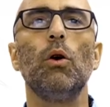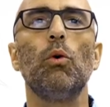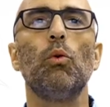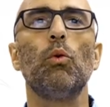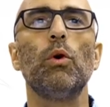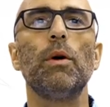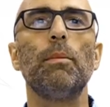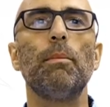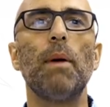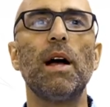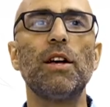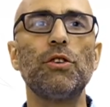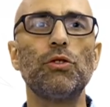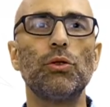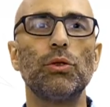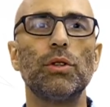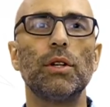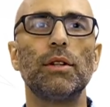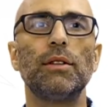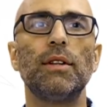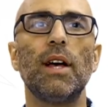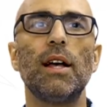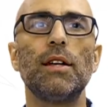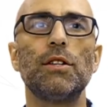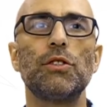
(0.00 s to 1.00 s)
We measure the
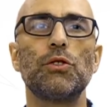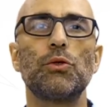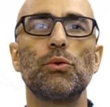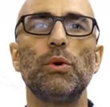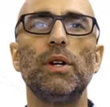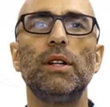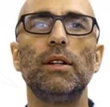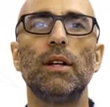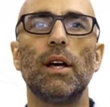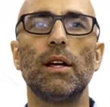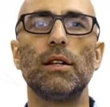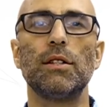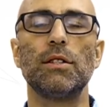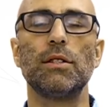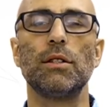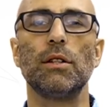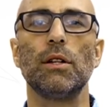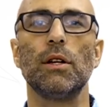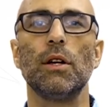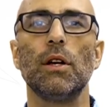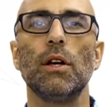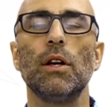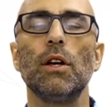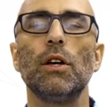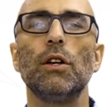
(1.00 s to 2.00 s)
test-retest
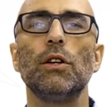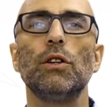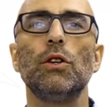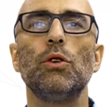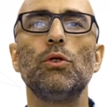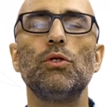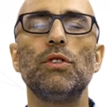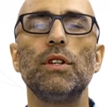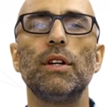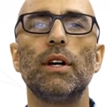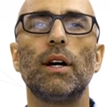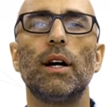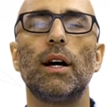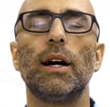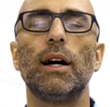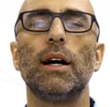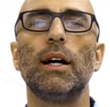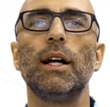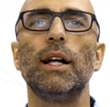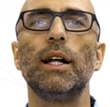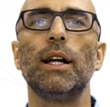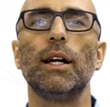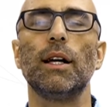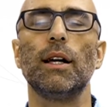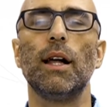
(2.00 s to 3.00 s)
using a
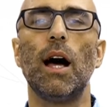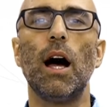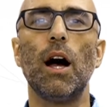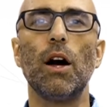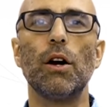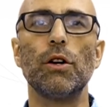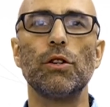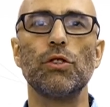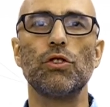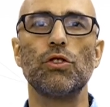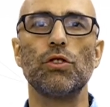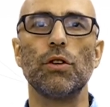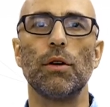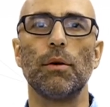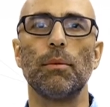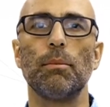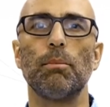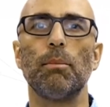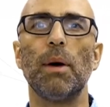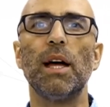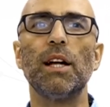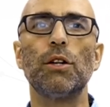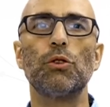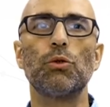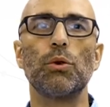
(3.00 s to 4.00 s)
large
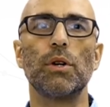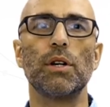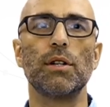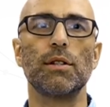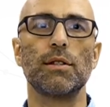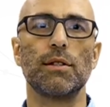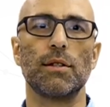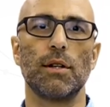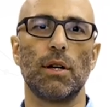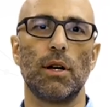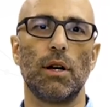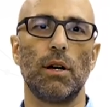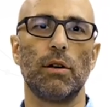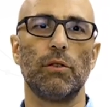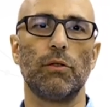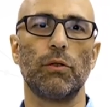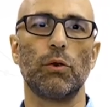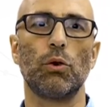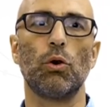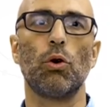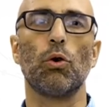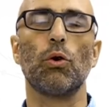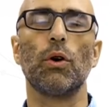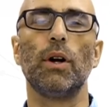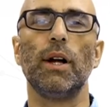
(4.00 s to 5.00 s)
matrix of
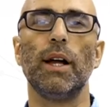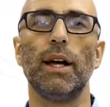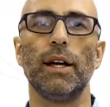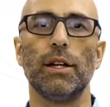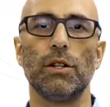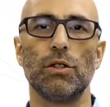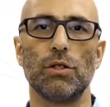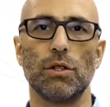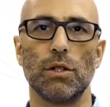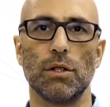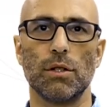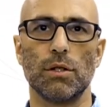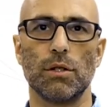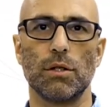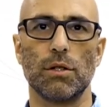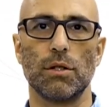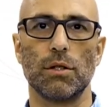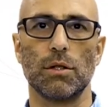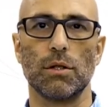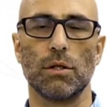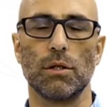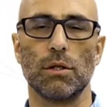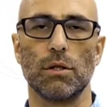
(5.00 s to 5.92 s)
correlations.